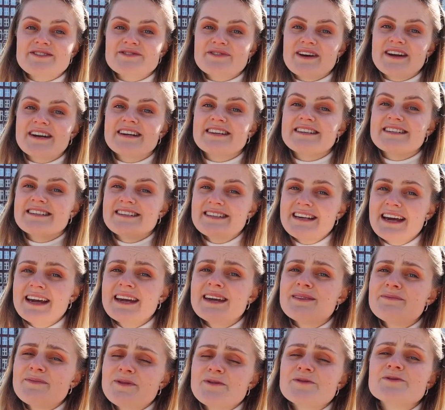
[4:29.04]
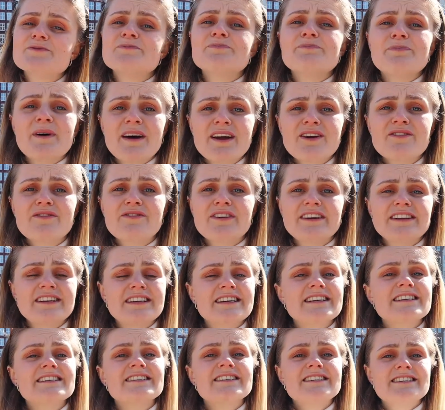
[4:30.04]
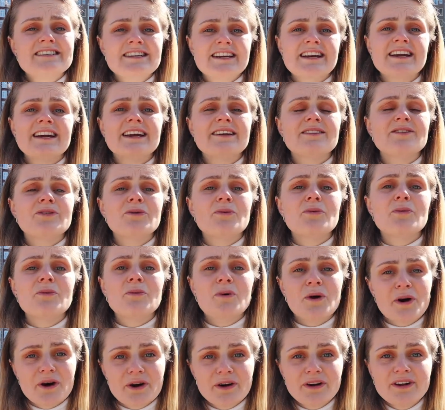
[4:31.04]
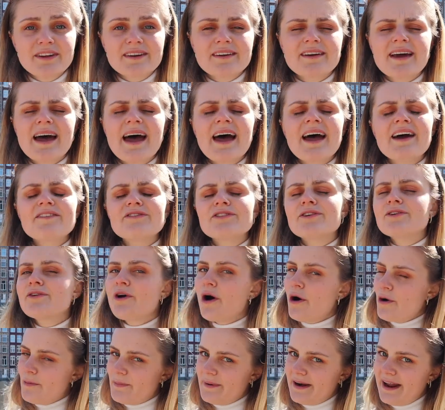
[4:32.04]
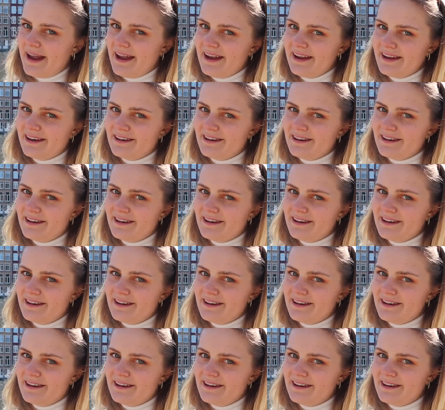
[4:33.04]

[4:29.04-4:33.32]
rated the second most bike-friendly city in the world after Copenhagen.